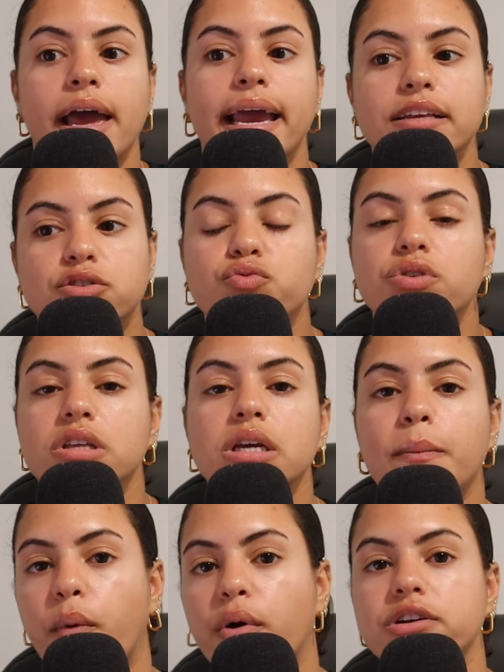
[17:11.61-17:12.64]
It's really
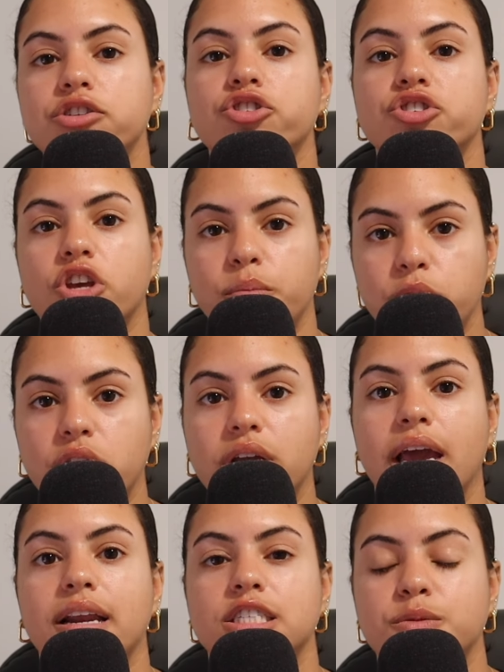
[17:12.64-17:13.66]
important to just
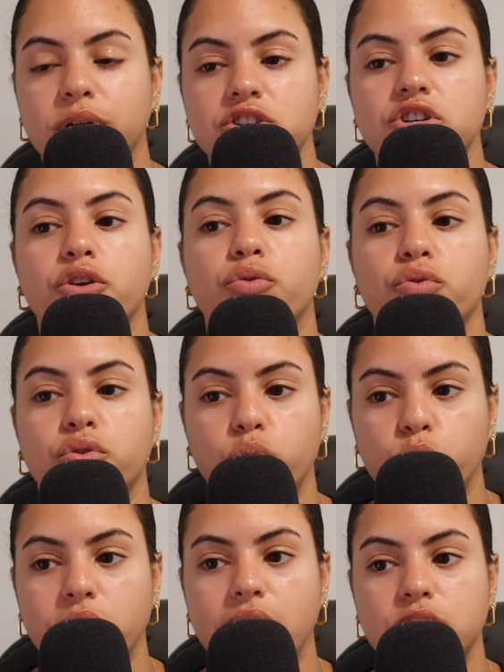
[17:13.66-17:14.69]
communicate, especially through the
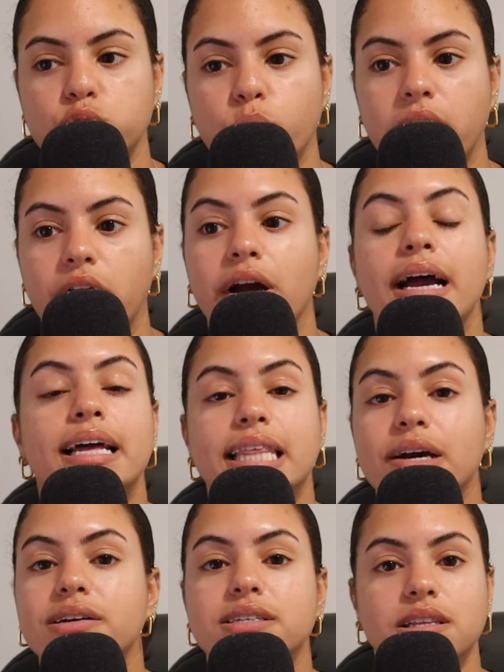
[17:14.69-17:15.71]
weeks where
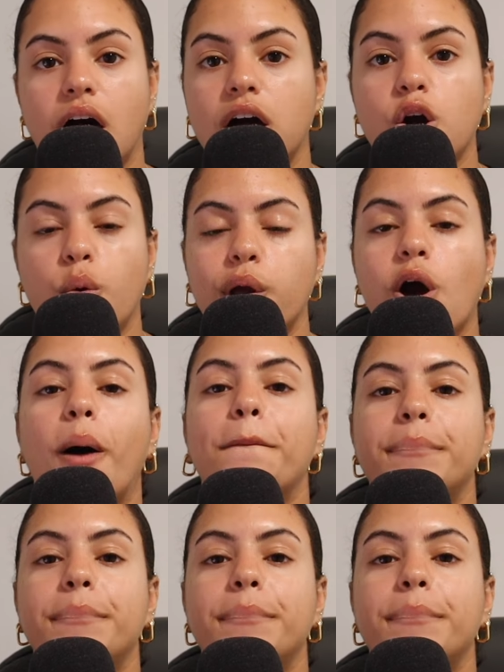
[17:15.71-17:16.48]
there is a lot going on.